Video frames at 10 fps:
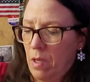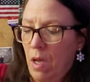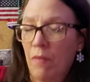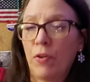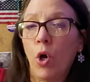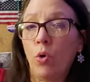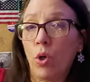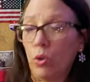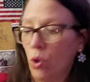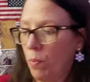of
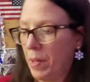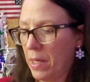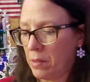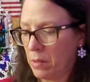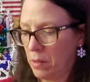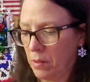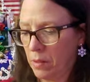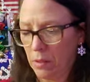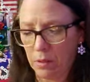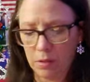Coco Lopez.
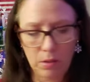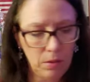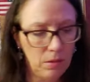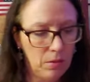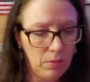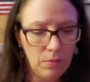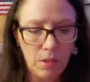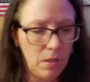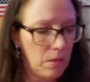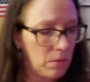Do you
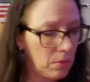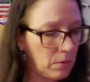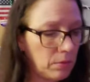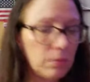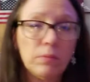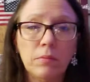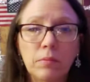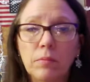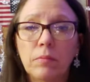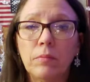know
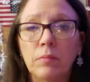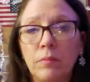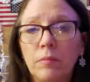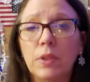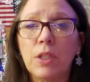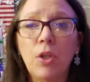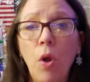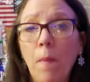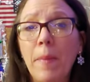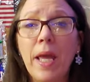
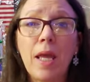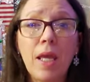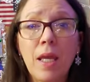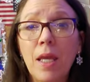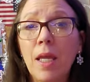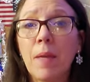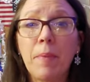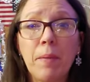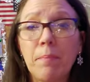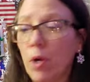your
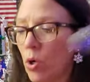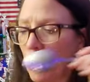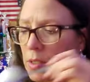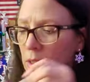baby boy?